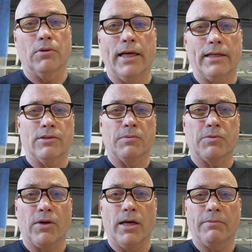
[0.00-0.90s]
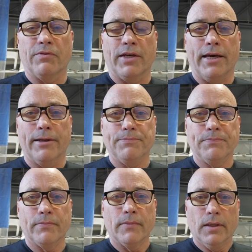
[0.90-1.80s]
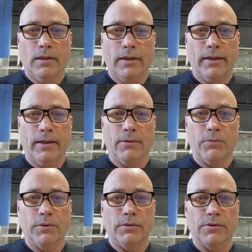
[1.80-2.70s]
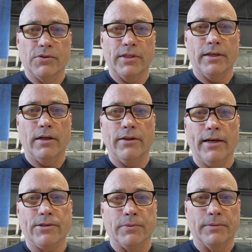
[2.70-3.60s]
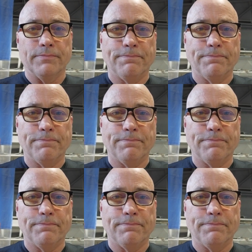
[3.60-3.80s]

like and subscribe if you can. And we'll see you on the next one.